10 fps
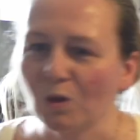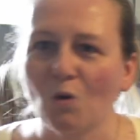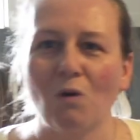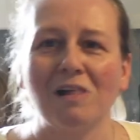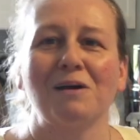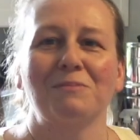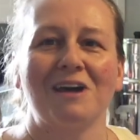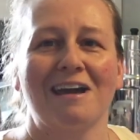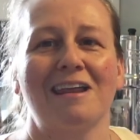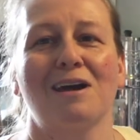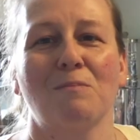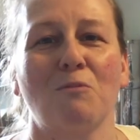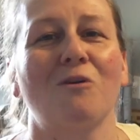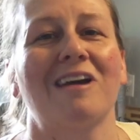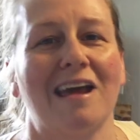While I'm canning up
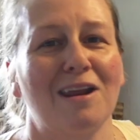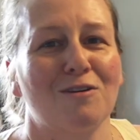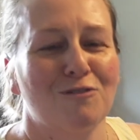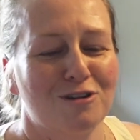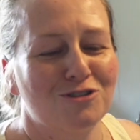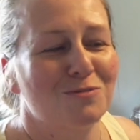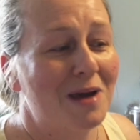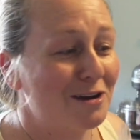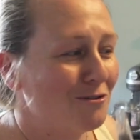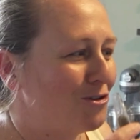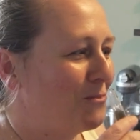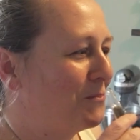organic fresh tomatoes.